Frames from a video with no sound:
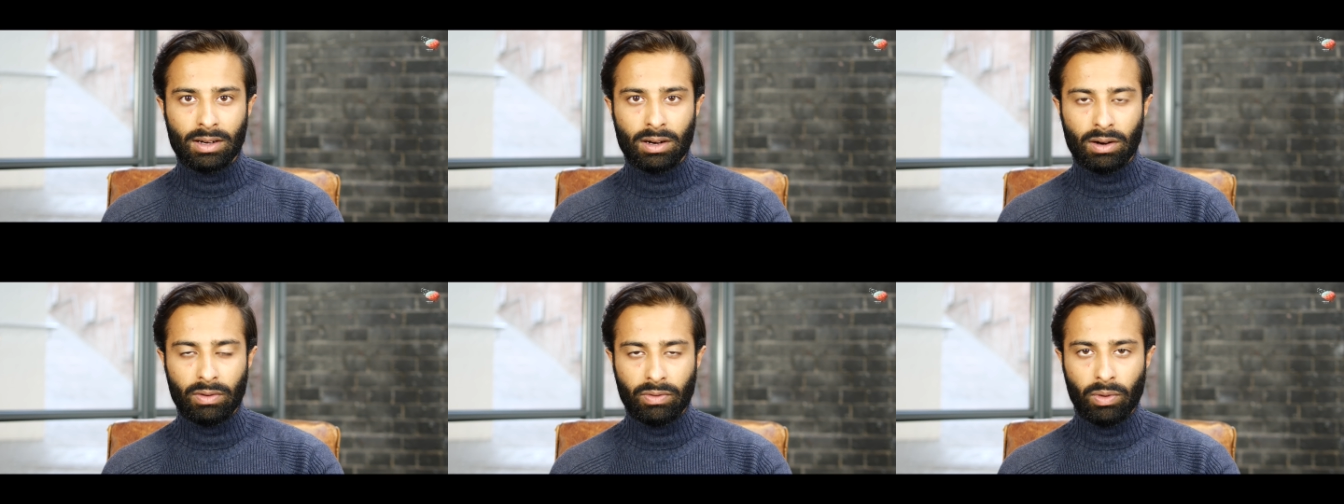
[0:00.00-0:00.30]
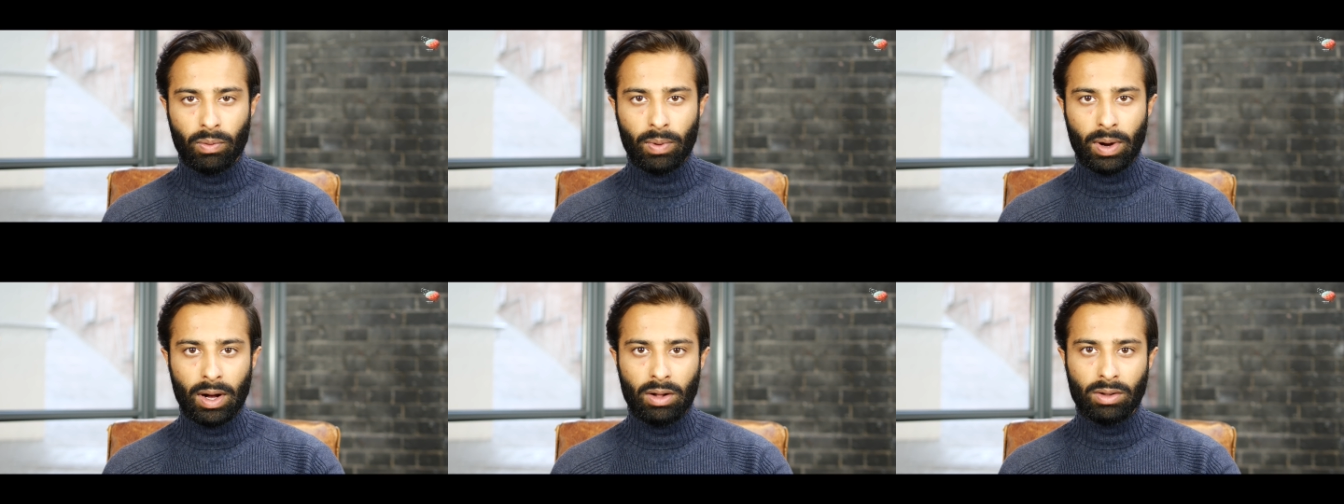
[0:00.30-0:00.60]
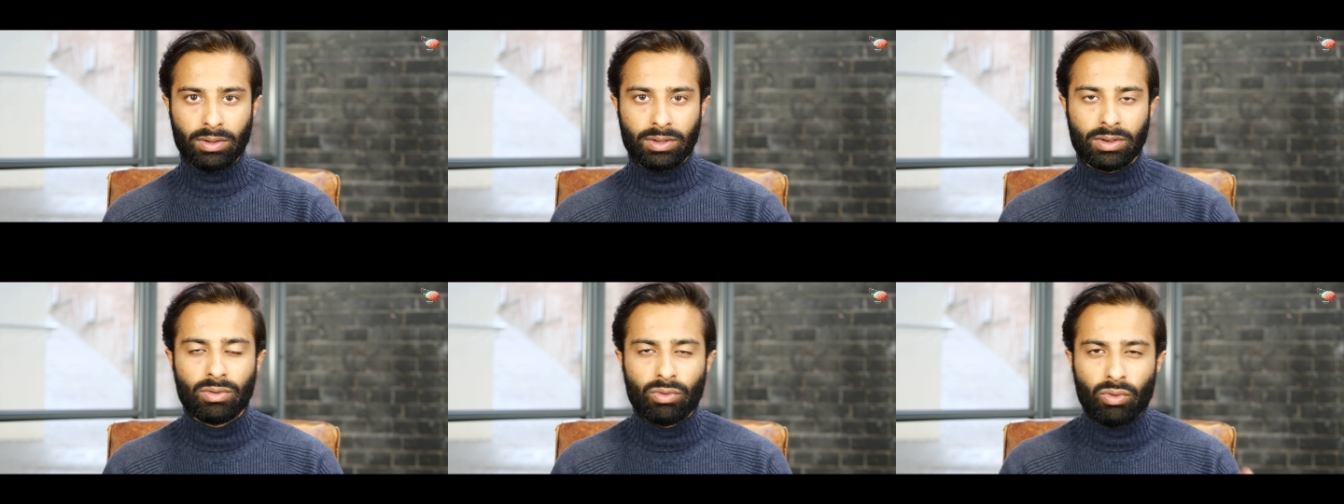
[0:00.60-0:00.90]
of the
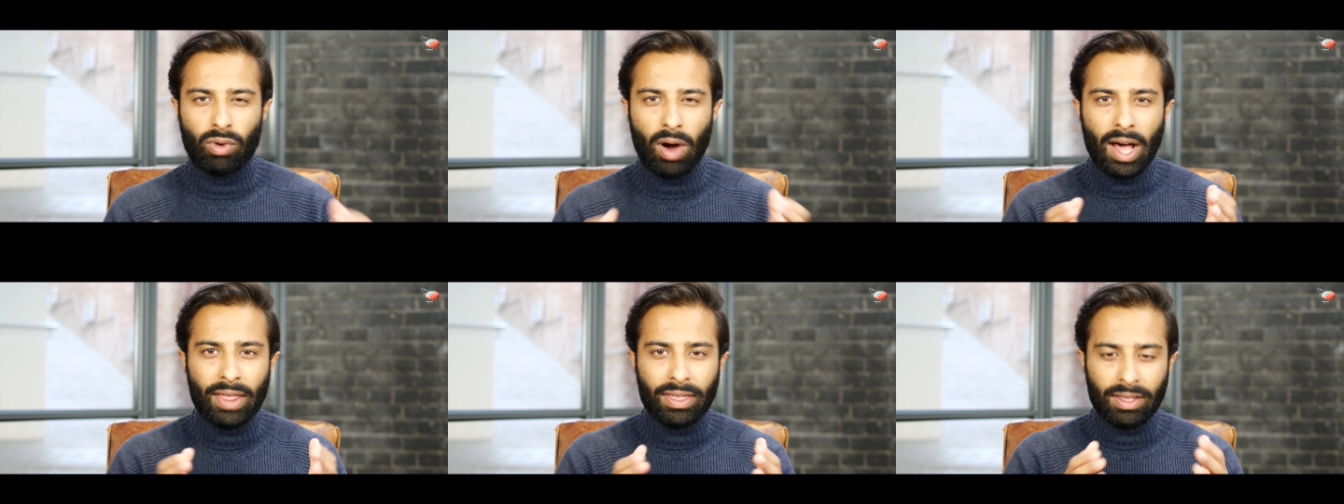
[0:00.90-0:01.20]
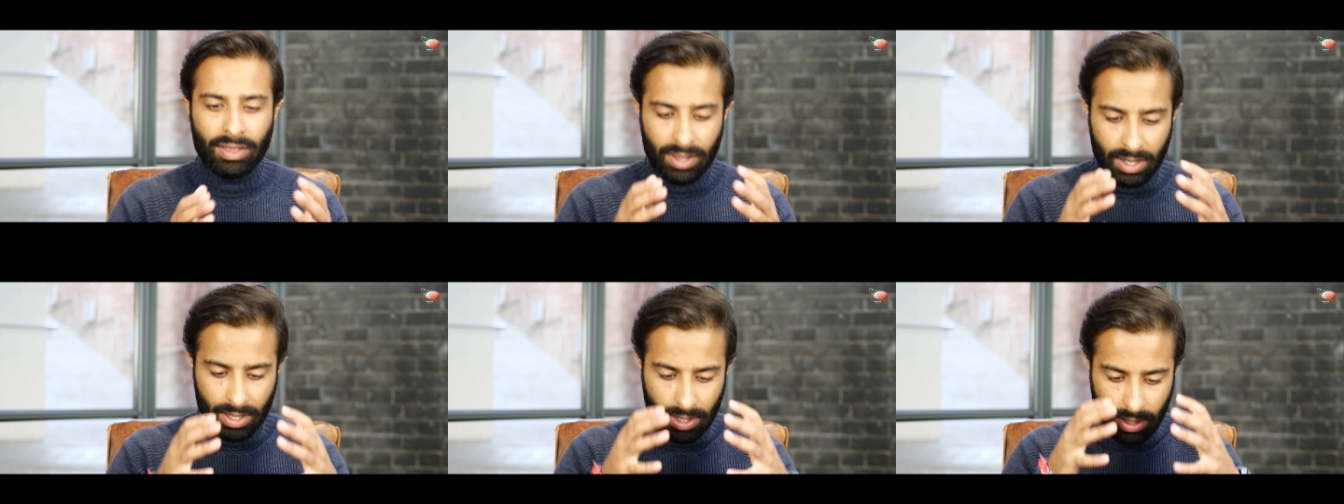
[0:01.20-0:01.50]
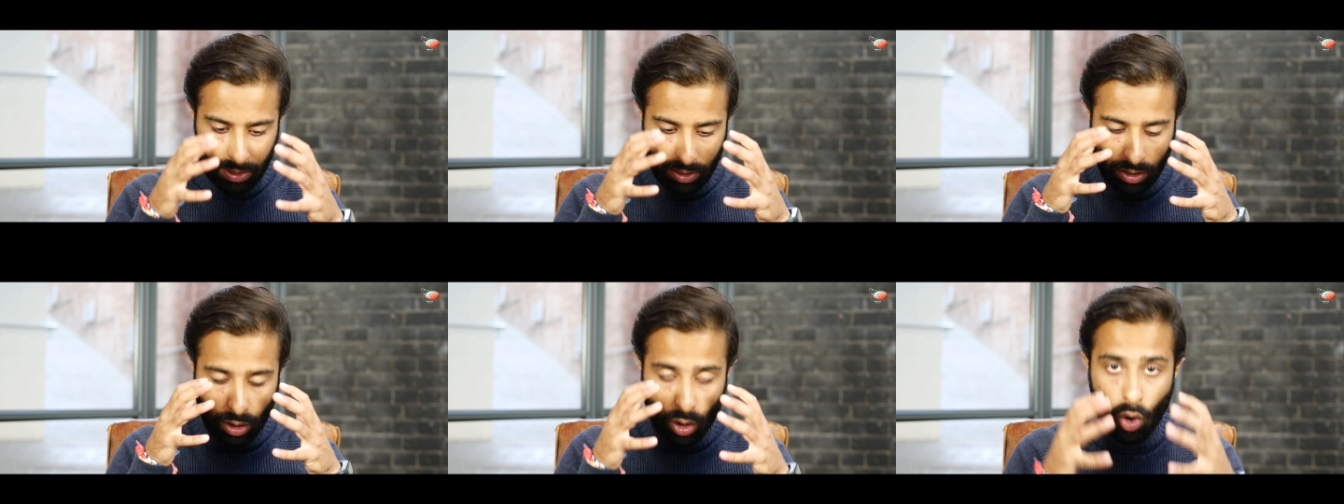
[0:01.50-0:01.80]
world rather
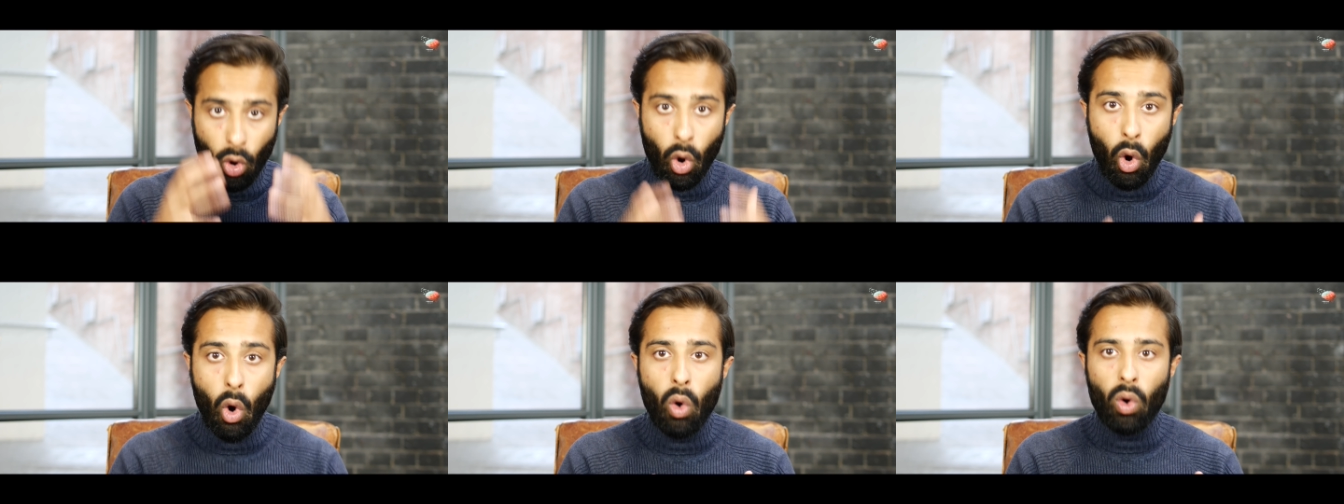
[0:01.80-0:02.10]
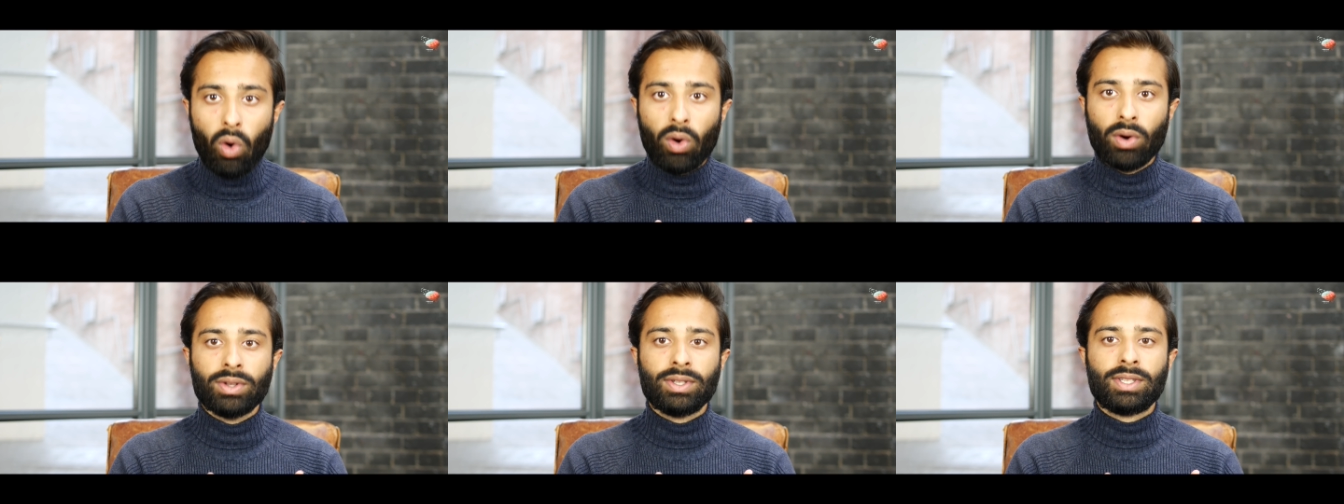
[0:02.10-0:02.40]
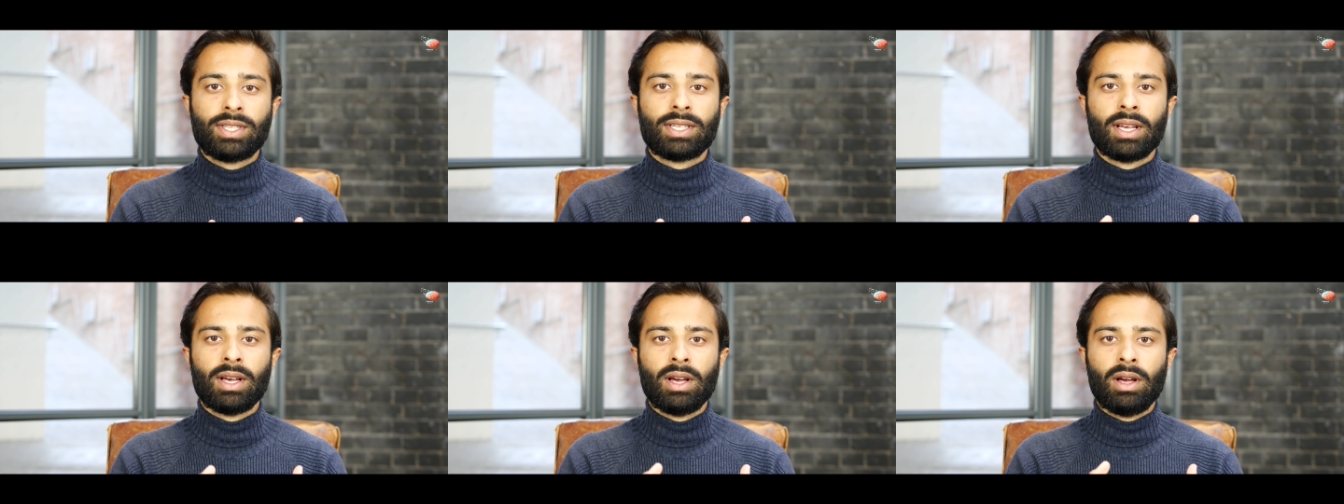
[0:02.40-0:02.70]
than the
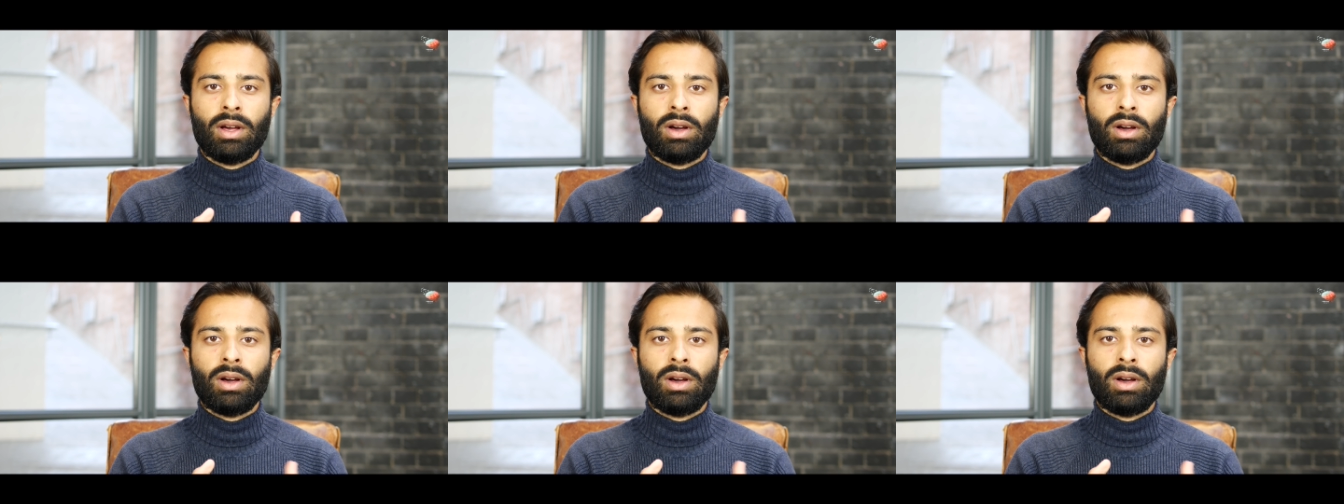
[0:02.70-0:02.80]
cause